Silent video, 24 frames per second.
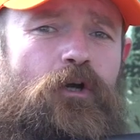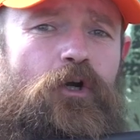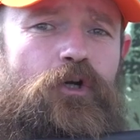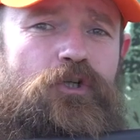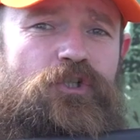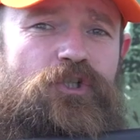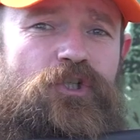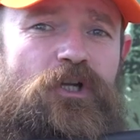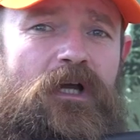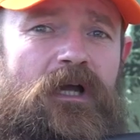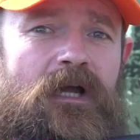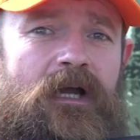our
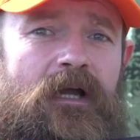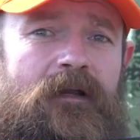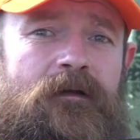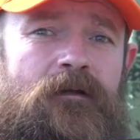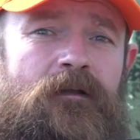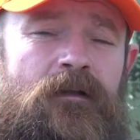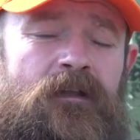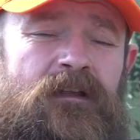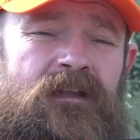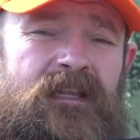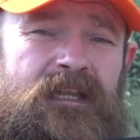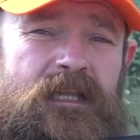shot,
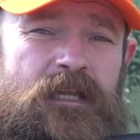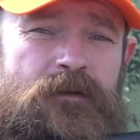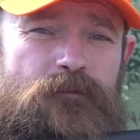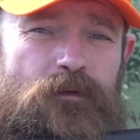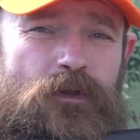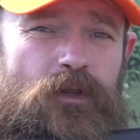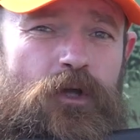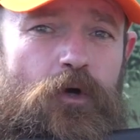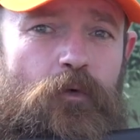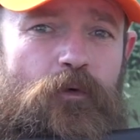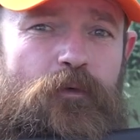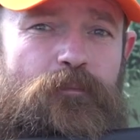
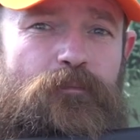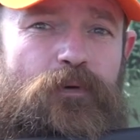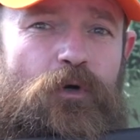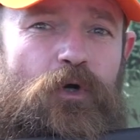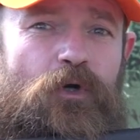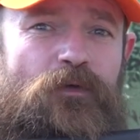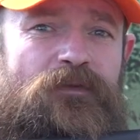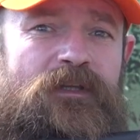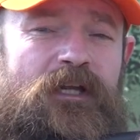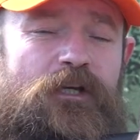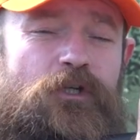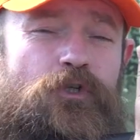even though we
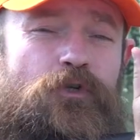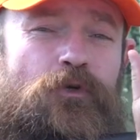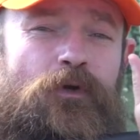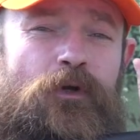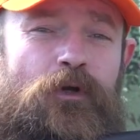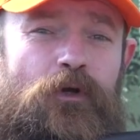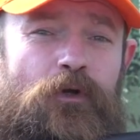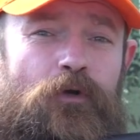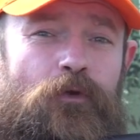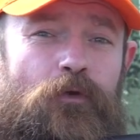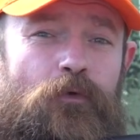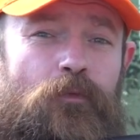pulled that
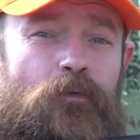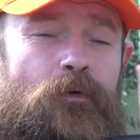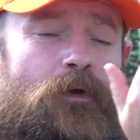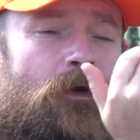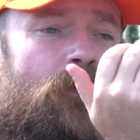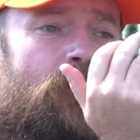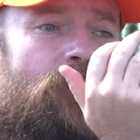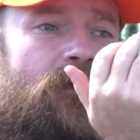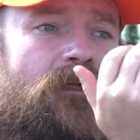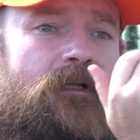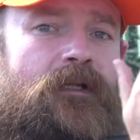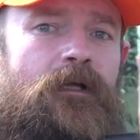trigger to the
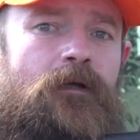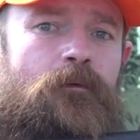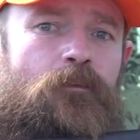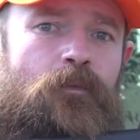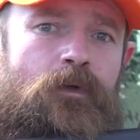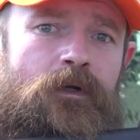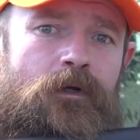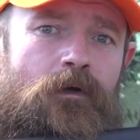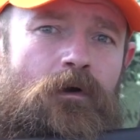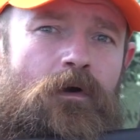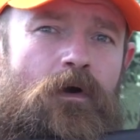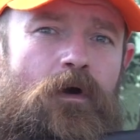rear and the gun
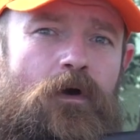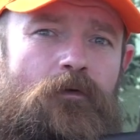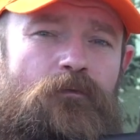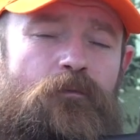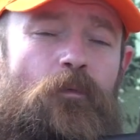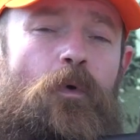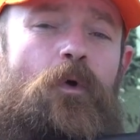went off,